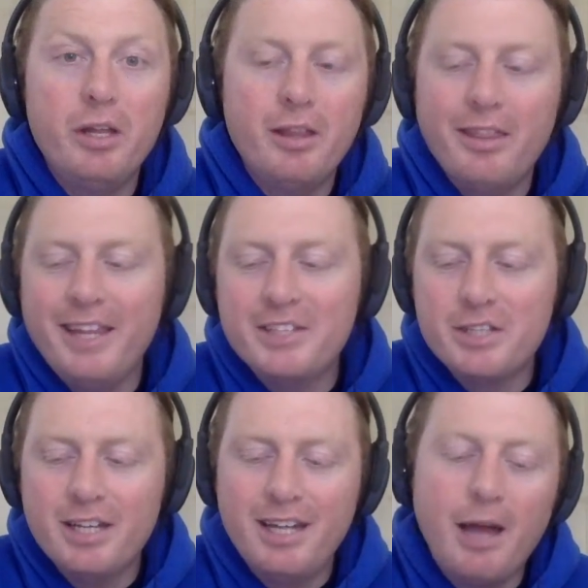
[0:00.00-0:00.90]

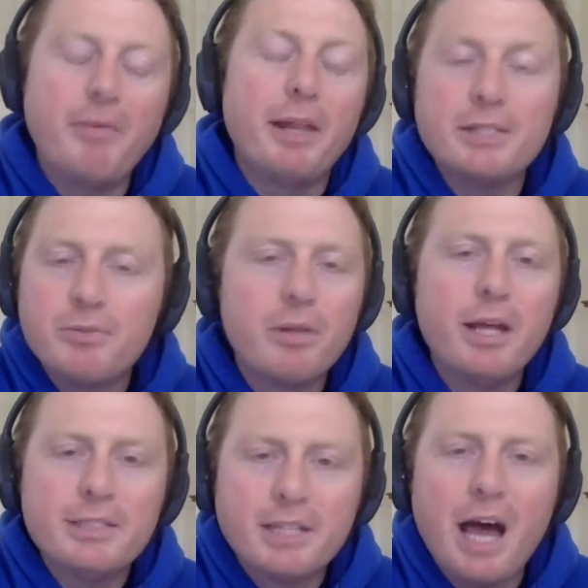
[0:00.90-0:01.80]

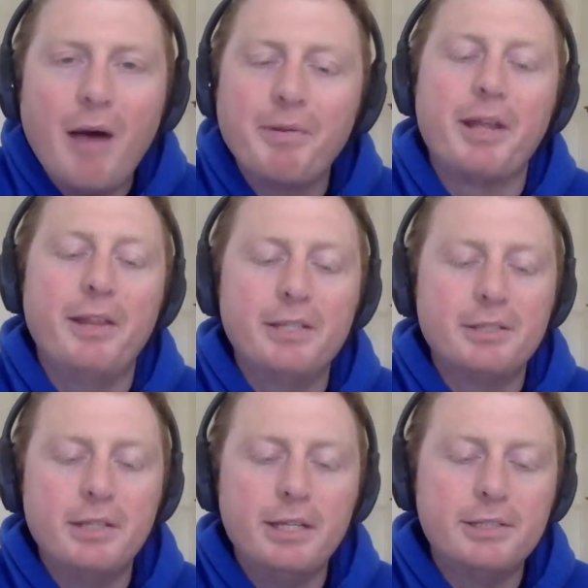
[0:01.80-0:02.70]
it's a comedy.
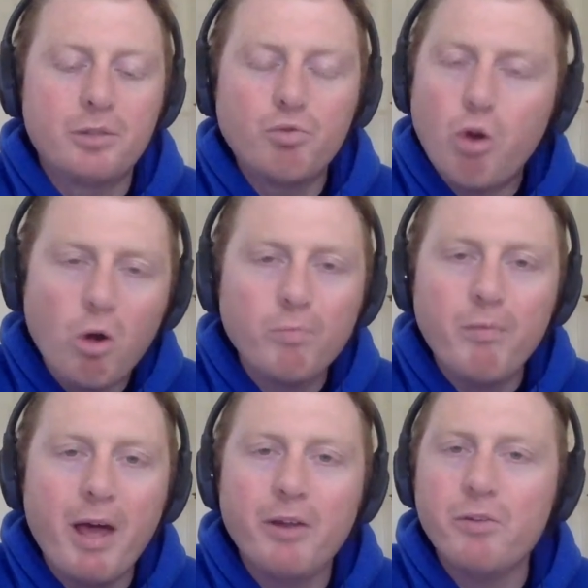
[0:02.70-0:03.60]
These grown
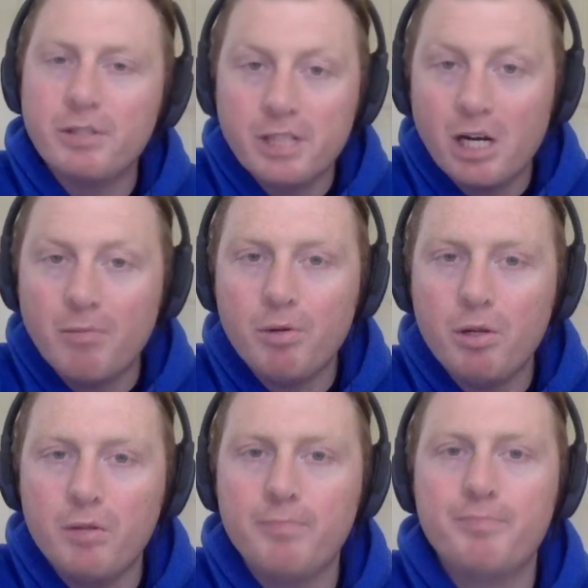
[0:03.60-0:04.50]
men who are
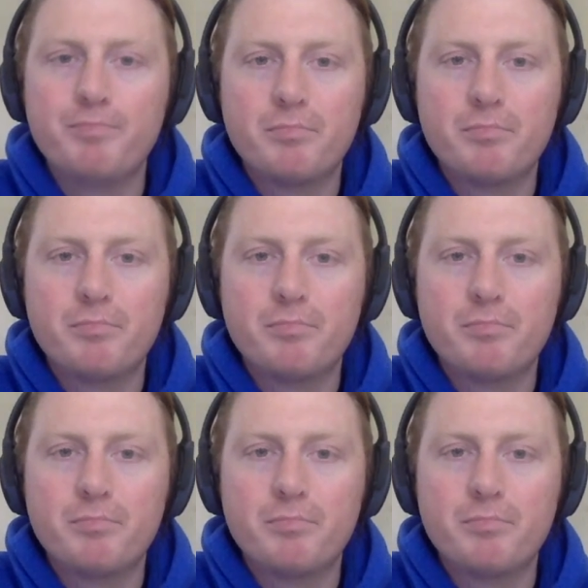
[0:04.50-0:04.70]
terrible